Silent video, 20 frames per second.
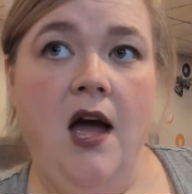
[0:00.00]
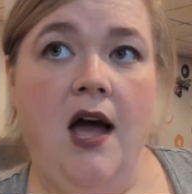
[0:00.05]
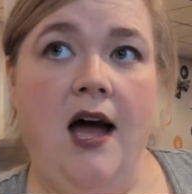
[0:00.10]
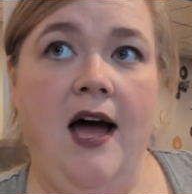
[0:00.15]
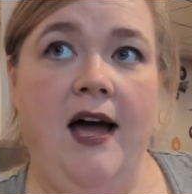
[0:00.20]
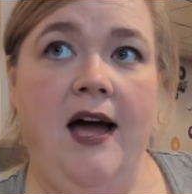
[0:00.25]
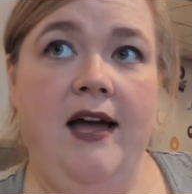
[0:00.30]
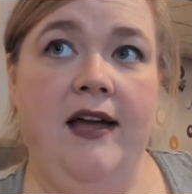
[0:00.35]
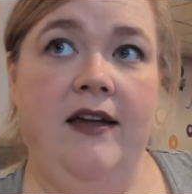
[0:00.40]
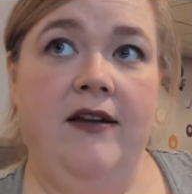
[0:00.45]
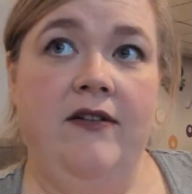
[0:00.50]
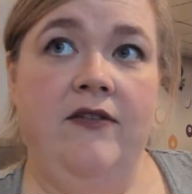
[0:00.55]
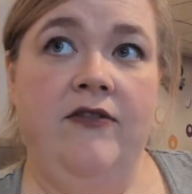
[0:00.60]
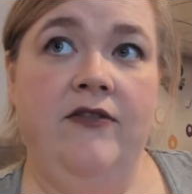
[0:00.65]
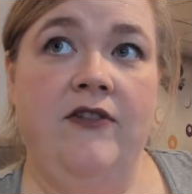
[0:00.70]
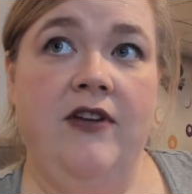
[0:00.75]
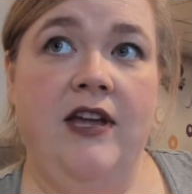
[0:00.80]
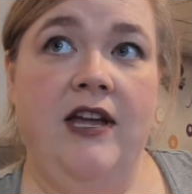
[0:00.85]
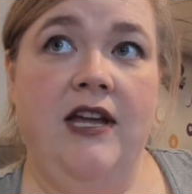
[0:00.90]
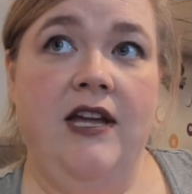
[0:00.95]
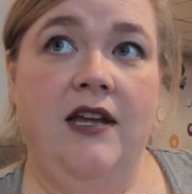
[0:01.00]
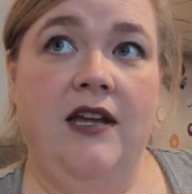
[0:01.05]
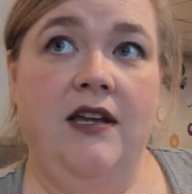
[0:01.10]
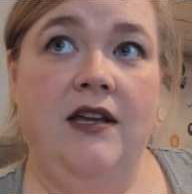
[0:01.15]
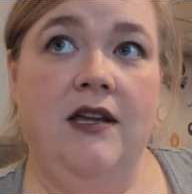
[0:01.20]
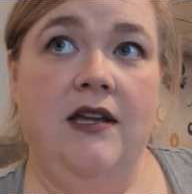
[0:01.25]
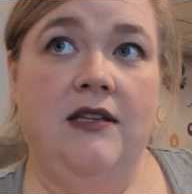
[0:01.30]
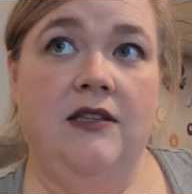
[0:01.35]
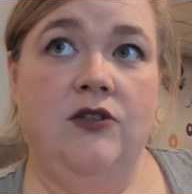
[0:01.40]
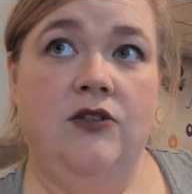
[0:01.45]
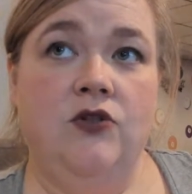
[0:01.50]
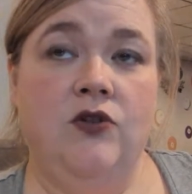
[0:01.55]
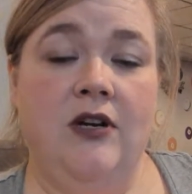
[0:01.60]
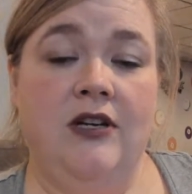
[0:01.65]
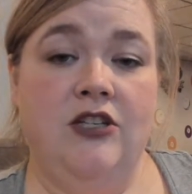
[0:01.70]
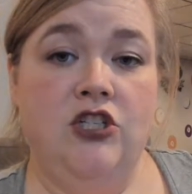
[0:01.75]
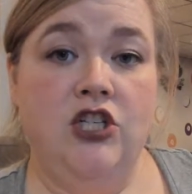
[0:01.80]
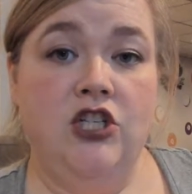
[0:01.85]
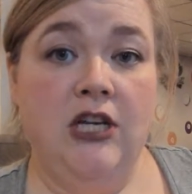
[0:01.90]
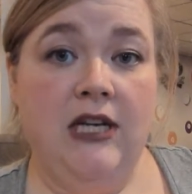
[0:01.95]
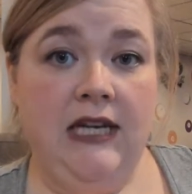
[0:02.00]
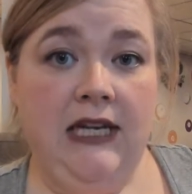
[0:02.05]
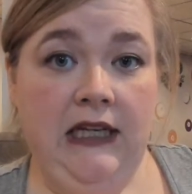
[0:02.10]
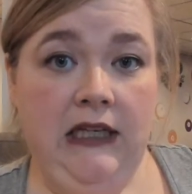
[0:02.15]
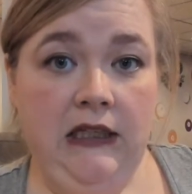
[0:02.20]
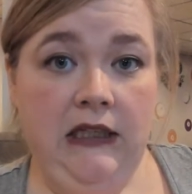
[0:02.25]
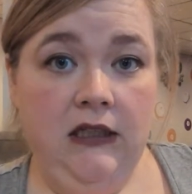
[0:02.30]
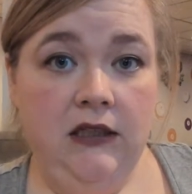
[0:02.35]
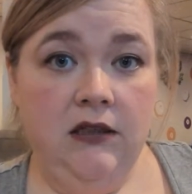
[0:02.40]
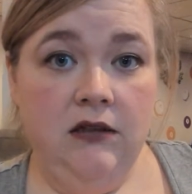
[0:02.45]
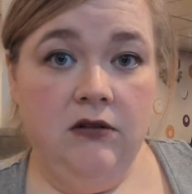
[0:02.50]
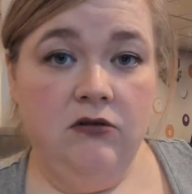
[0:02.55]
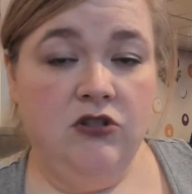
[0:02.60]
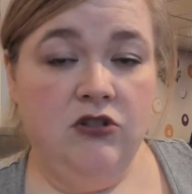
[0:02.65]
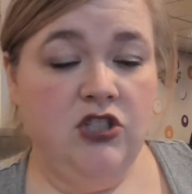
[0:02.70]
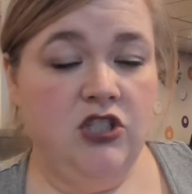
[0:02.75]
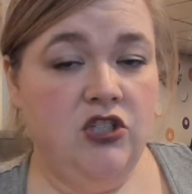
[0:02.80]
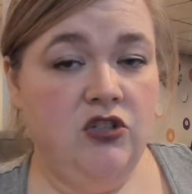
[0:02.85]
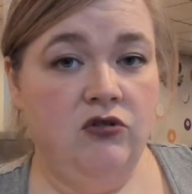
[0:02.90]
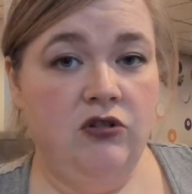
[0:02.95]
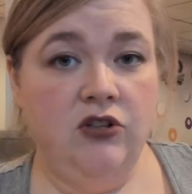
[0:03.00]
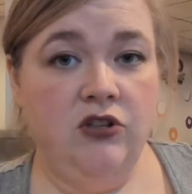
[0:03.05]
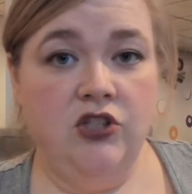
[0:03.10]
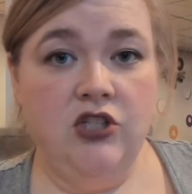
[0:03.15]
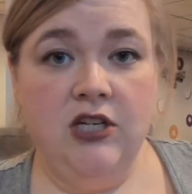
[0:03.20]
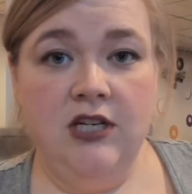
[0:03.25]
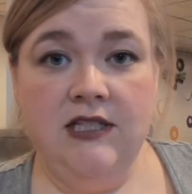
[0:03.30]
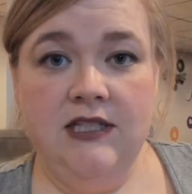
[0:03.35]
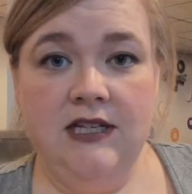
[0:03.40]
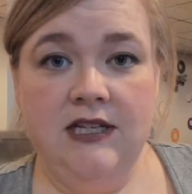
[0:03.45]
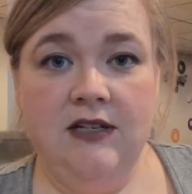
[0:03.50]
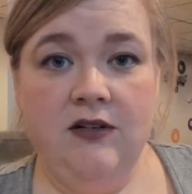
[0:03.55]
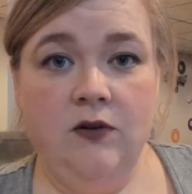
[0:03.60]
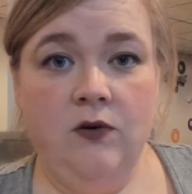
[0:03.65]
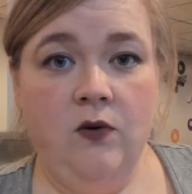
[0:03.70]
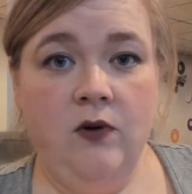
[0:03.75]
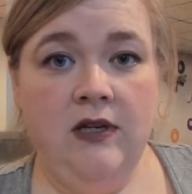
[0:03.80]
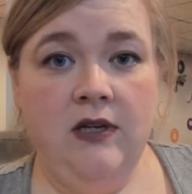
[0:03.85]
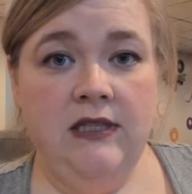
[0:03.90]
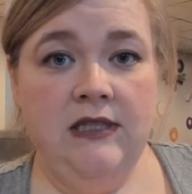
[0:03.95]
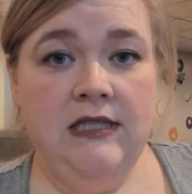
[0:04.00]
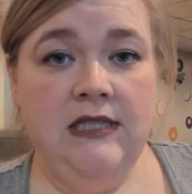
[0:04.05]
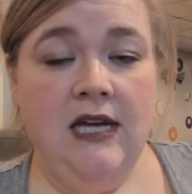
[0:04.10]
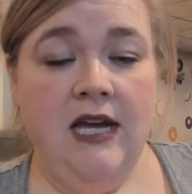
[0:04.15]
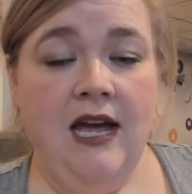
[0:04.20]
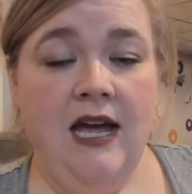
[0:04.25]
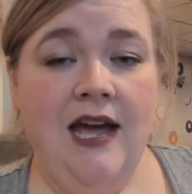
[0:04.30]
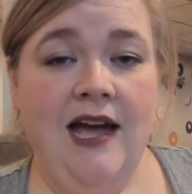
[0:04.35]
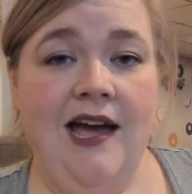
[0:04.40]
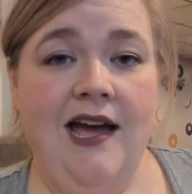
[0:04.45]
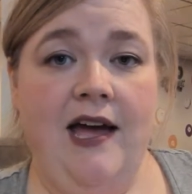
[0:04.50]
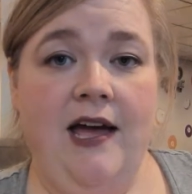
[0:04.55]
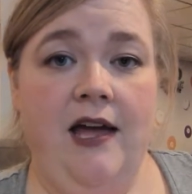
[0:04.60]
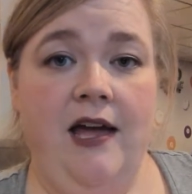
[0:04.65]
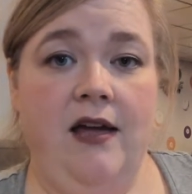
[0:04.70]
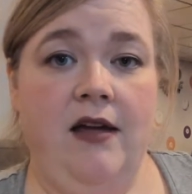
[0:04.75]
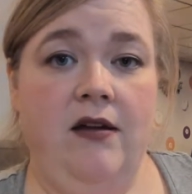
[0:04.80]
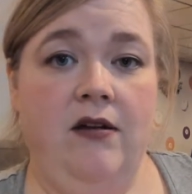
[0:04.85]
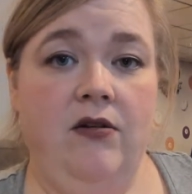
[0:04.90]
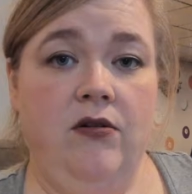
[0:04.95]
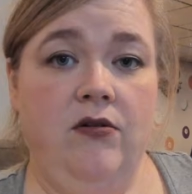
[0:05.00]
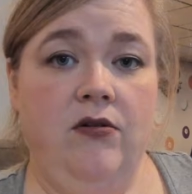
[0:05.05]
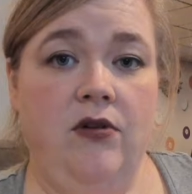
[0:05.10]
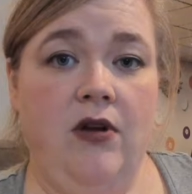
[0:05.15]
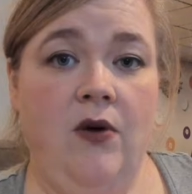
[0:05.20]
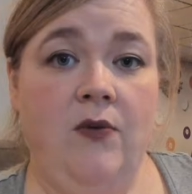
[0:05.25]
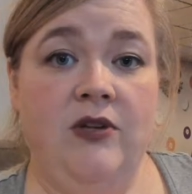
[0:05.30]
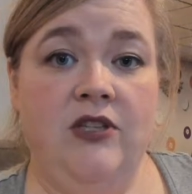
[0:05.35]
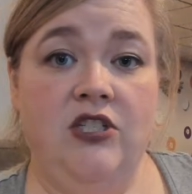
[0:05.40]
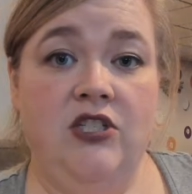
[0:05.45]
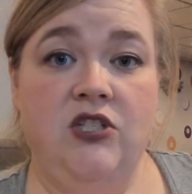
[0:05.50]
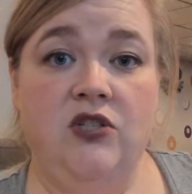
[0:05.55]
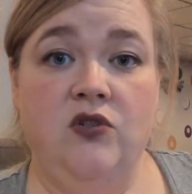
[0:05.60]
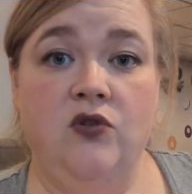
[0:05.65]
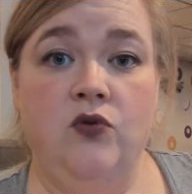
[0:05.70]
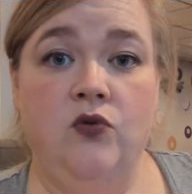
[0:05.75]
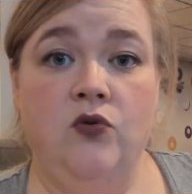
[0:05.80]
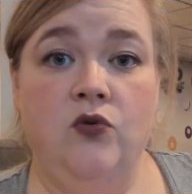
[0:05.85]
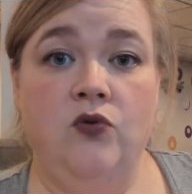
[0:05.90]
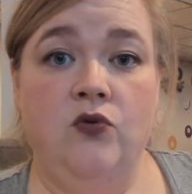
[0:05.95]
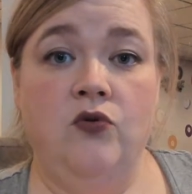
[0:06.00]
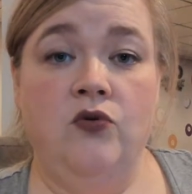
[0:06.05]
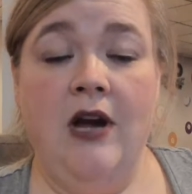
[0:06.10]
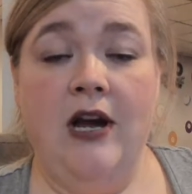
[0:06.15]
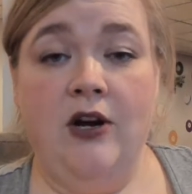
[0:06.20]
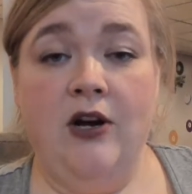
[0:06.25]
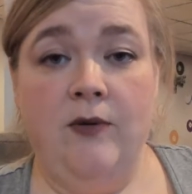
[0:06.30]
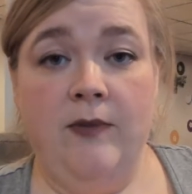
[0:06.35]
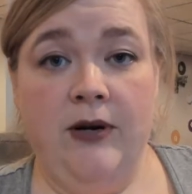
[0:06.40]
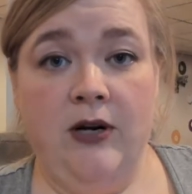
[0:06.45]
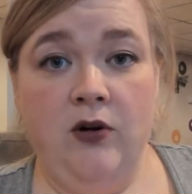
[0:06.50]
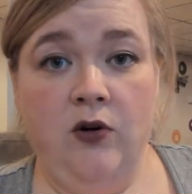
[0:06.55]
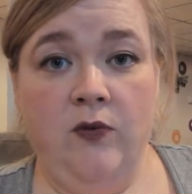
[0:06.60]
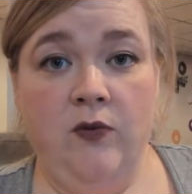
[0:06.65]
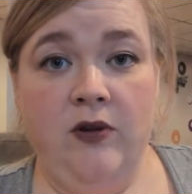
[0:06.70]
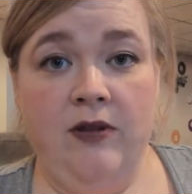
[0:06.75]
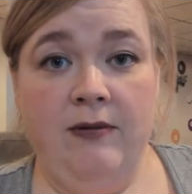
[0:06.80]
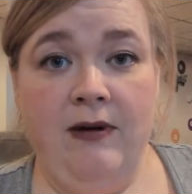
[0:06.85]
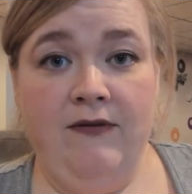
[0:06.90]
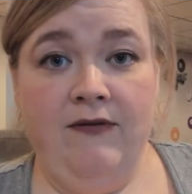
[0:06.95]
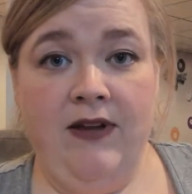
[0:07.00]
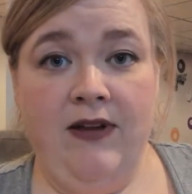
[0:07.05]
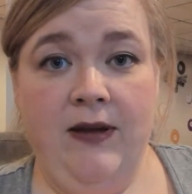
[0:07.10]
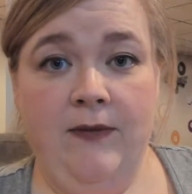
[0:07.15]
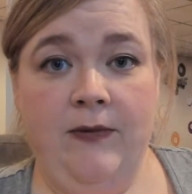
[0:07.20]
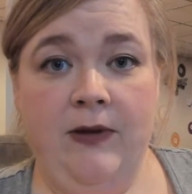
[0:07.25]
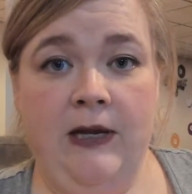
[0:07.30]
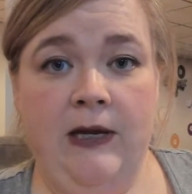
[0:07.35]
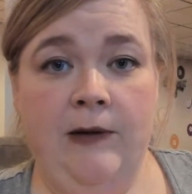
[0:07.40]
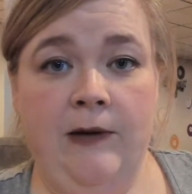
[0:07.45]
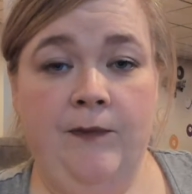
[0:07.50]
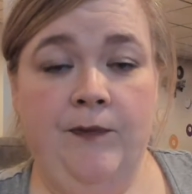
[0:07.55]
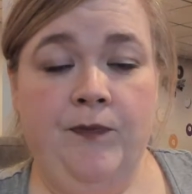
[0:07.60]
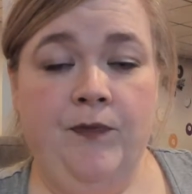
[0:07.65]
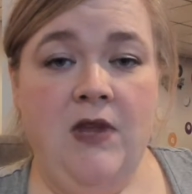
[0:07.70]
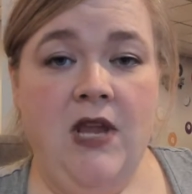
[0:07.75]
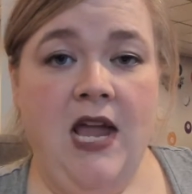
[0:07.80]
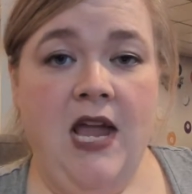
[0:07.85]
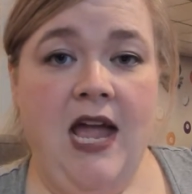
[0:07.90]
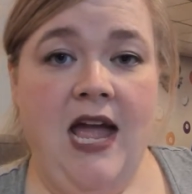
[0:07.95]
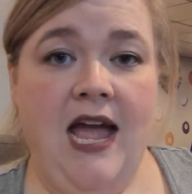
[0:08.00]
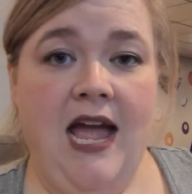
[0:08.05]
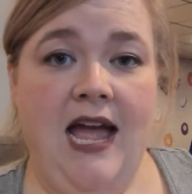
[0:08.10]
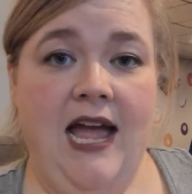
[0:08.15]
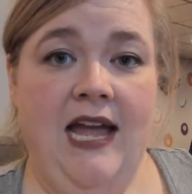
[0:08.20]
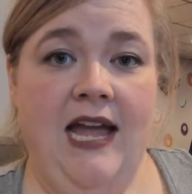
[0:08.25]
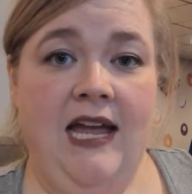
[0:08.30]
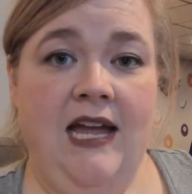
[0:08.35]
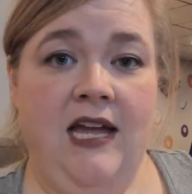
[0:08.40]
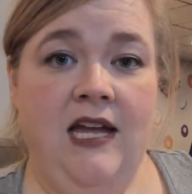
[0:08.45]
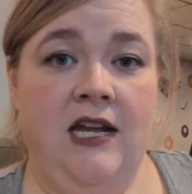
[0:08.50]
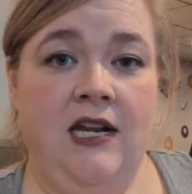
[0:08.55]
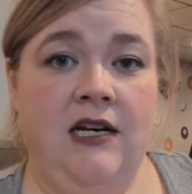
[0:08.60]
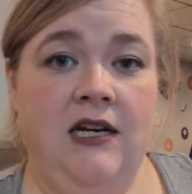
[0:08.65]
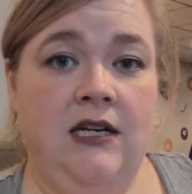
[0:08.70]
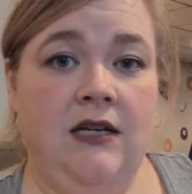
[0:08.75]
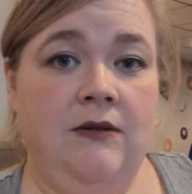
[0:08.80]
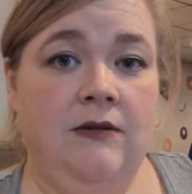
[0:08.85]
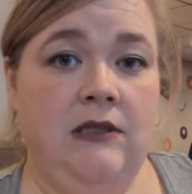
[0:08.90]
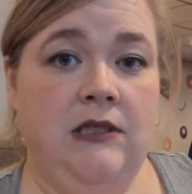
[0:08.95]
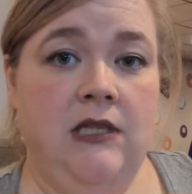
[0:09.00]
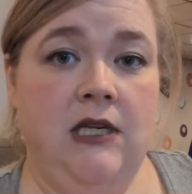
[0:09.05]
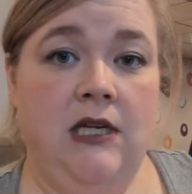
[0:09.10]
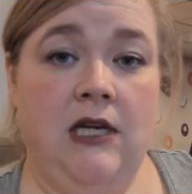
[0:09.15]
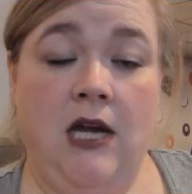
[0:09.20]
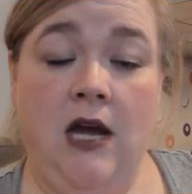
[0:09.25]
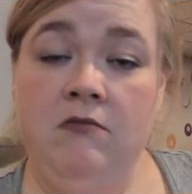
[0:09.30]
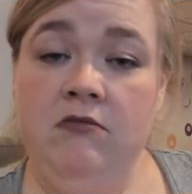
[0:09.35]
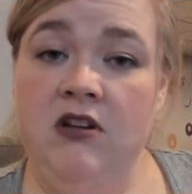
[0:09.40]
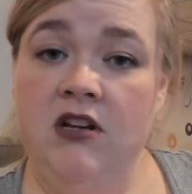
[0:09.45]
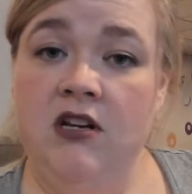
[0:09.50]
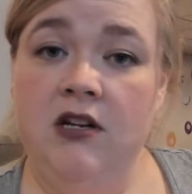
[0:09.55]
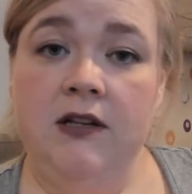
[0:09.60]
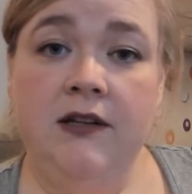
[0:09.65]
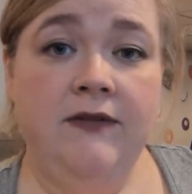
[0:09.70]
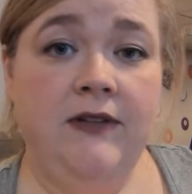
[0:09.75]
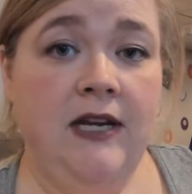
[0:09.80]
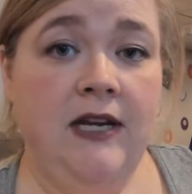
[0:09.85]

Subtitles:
I have tried chicken, just grilled chicken tenderloins. I went to Cracker Barrel with my family, and I was like, I'm going to live